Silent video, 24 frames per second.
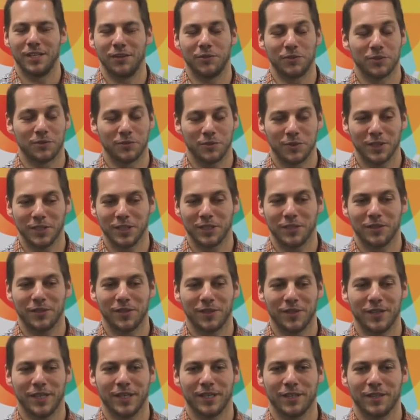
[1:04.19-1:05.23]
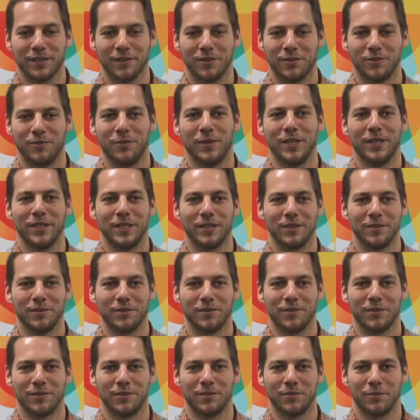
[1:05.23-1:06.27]
It was a really good thing
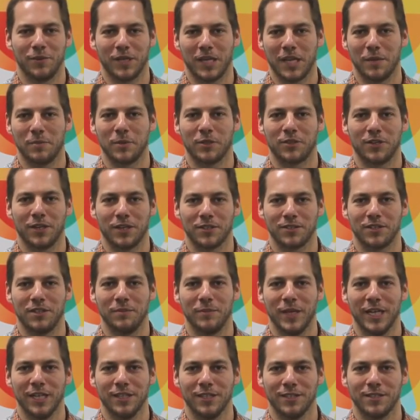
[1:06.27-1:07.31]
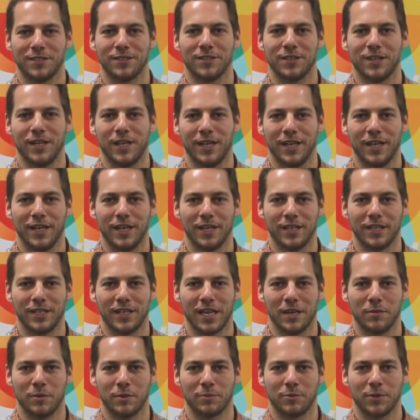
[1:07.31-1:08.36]
when we came across Nobelus and
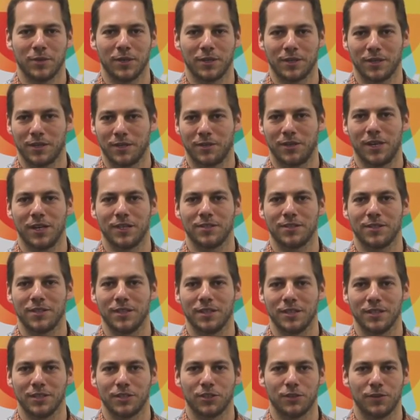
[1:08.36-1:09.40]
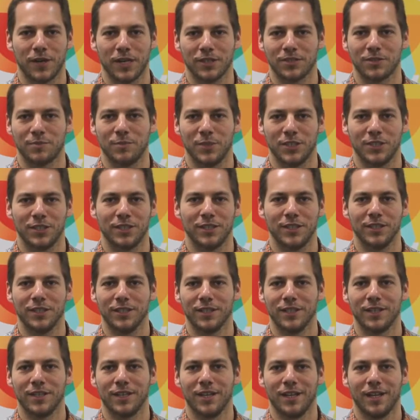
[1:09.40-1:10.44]
came across the Karess
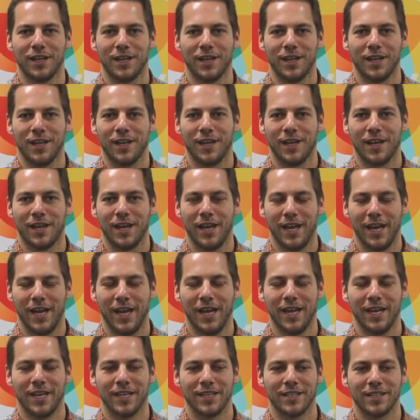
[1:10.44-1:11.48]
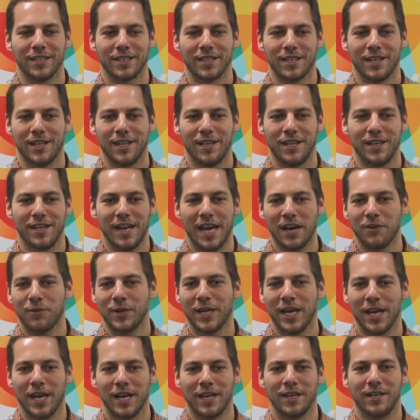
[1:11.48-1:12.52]
material. And now we
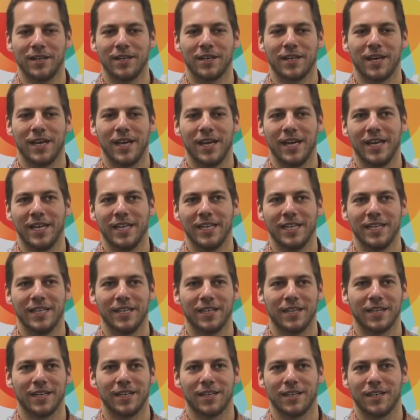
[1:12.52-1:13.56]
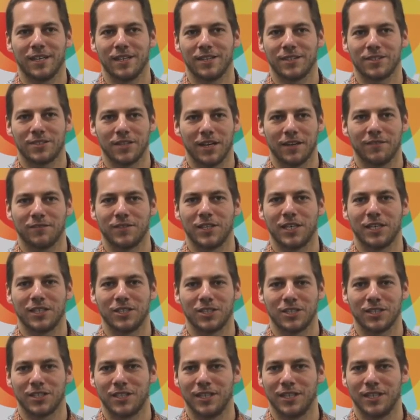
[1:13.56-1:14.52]
had a soft touch